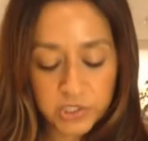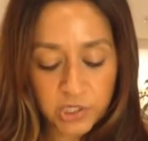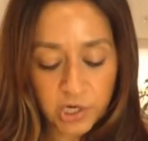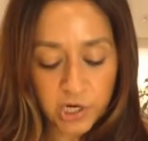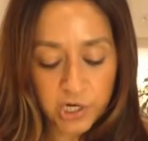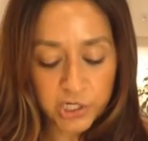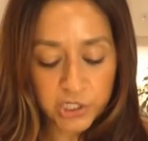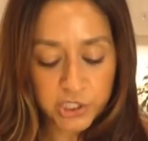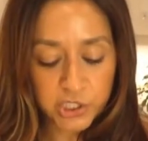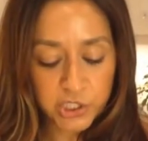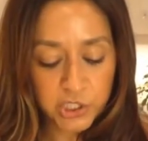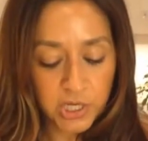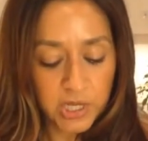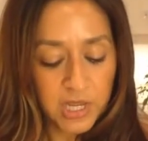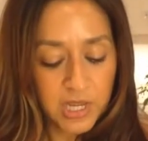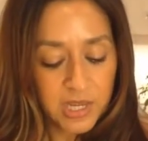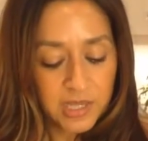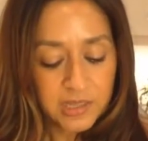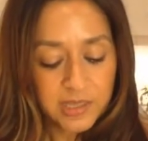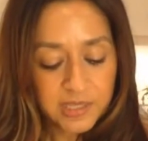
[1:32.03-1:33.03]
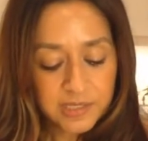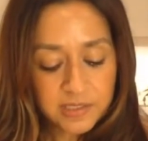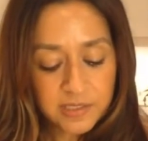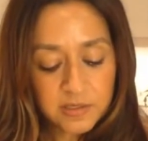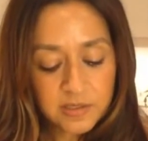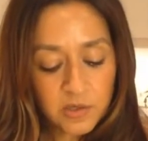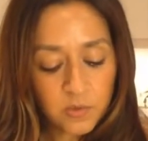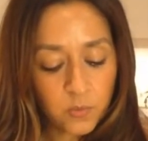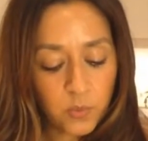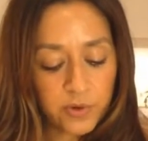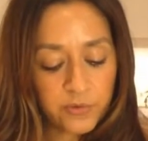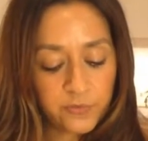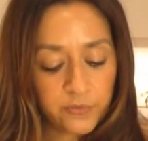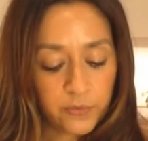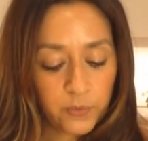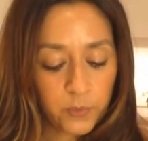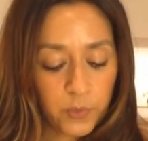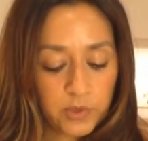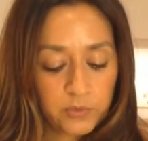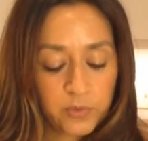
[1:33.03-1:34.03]
starch. This is a
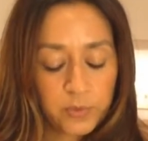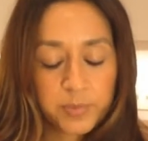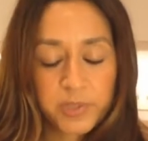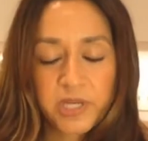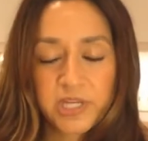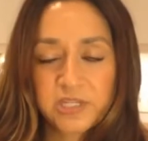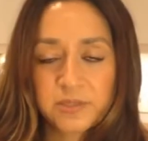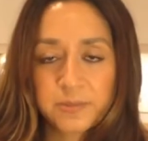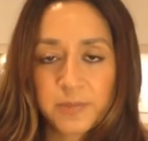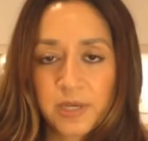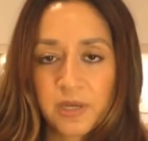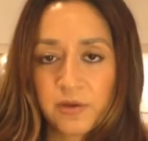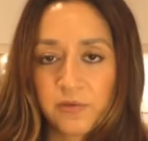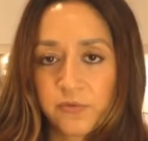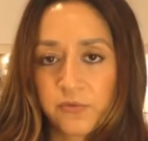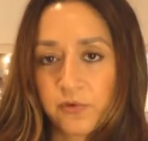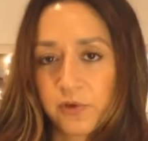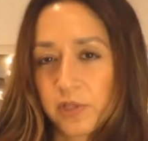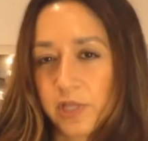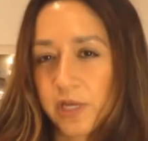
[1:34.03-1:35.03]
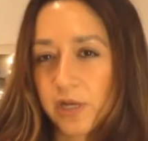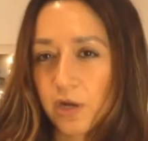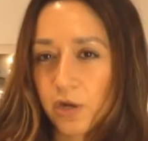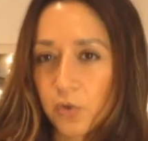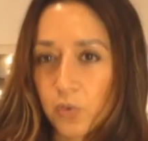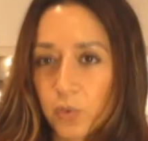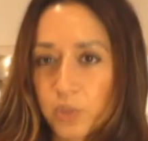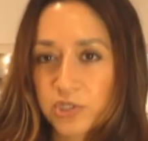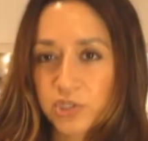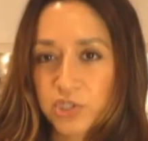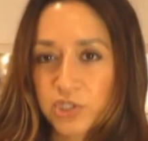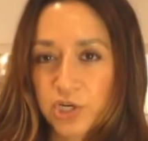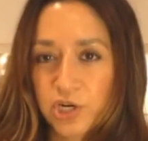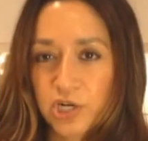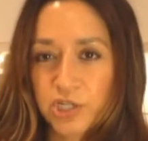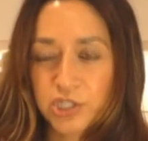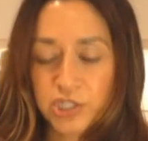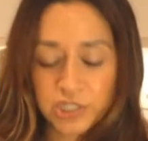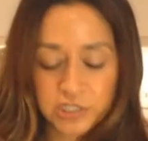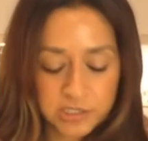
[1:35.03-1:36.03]
one-for-one -one replacement for like a cornstarch.